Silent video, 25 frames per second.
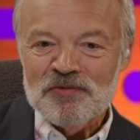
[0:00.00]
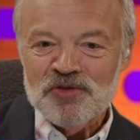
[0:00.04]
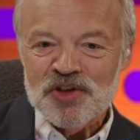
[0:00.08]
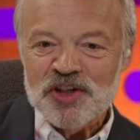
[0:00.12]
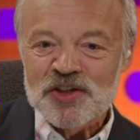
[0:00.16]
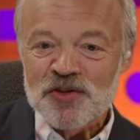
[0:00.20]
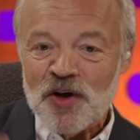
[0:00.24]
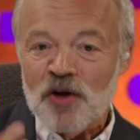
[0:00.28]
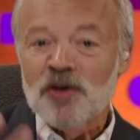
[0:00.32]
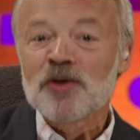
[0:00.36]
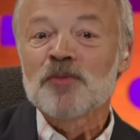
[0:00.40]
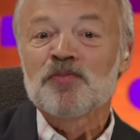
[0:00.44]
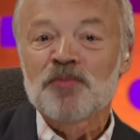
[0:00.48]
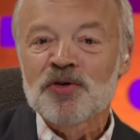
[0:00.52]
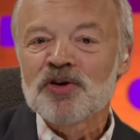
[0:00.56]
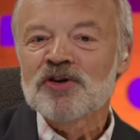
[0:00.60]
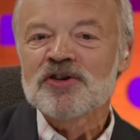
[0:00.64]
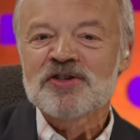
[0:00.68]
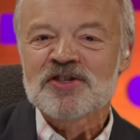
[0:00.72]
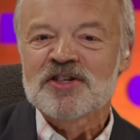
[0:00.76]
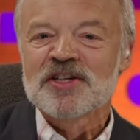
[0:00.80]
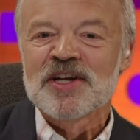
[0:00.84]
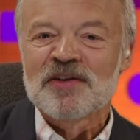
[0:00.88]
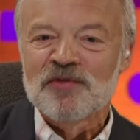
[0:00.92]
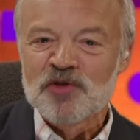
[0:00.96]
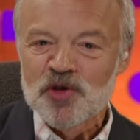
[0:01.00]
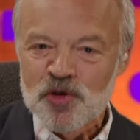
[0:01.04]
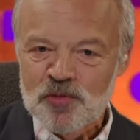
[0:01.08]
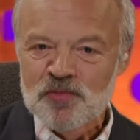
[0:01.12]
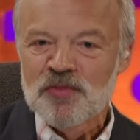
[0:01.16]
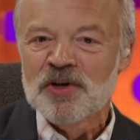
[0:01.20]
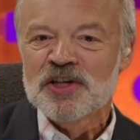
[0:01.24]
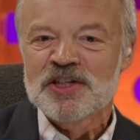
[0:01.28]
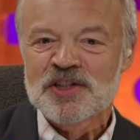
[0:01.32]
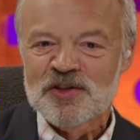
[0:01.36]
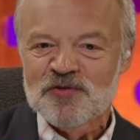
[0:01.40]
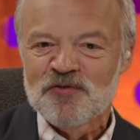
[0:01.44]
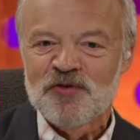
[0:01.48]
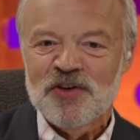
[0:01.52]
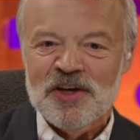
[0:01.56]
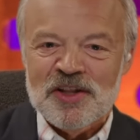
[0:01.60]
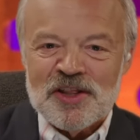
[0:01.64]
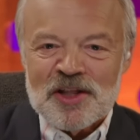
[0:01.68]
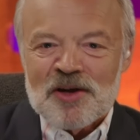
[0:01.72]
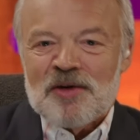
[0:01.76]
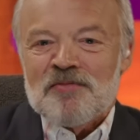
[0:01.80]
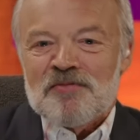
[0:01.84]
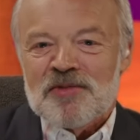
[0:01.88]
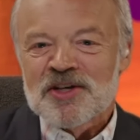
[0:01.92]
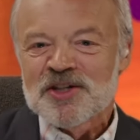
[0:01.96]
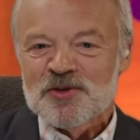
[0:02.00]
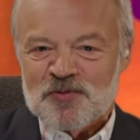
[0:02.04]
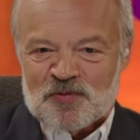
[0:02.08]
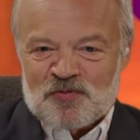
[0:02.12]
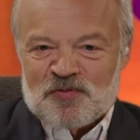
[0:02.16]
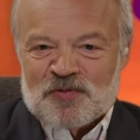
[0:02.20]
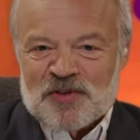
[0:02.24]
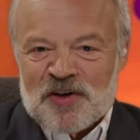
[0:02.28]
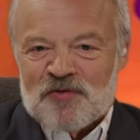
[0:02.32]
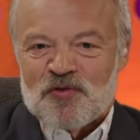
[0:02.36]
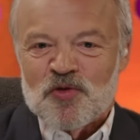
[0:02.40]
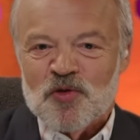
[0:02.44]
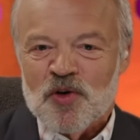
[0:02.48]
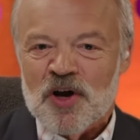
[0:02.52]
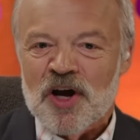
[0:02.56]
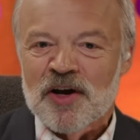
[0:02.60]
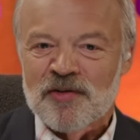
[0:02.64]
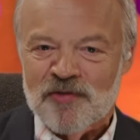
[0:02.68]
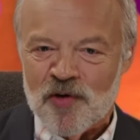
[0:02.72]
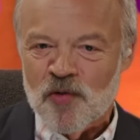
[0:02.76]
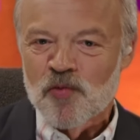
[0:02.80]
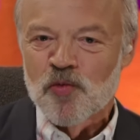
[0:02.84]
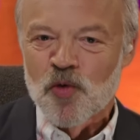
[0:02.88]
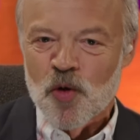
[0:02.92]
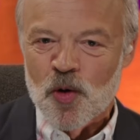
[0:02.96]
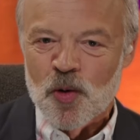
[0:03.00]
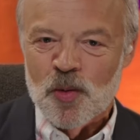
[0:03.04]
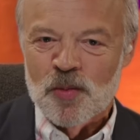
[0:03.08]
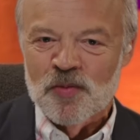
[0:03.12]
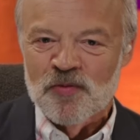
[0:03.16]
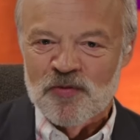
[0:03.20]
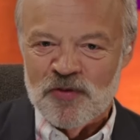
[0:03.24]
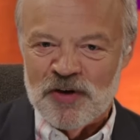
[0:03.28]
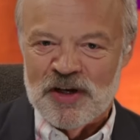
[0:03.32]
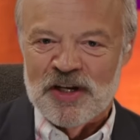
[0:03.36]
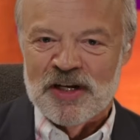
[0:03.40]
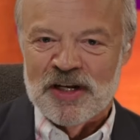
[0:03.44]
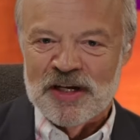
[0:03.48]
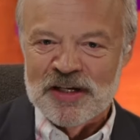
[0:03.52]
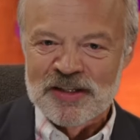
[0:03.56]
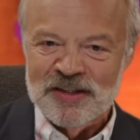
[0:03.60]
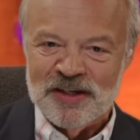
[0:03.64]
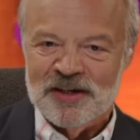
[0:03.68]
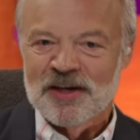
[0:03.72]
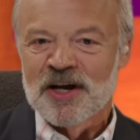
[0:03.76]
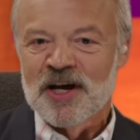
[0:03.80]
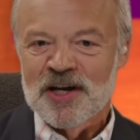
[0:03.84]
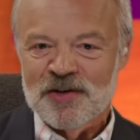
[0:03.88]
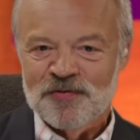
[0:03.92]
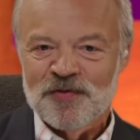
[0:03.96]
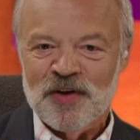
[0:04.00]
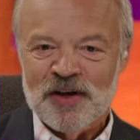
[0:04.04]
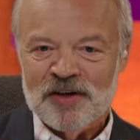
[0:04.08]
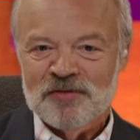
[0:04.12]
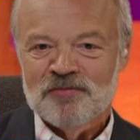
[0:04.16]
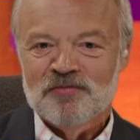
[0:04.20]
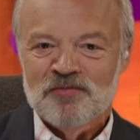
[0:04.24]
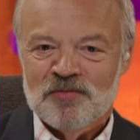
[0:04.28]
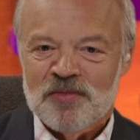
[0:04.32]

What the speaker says: just on a personal level, you must, that must give you a kind of a warm feeling that kind of like,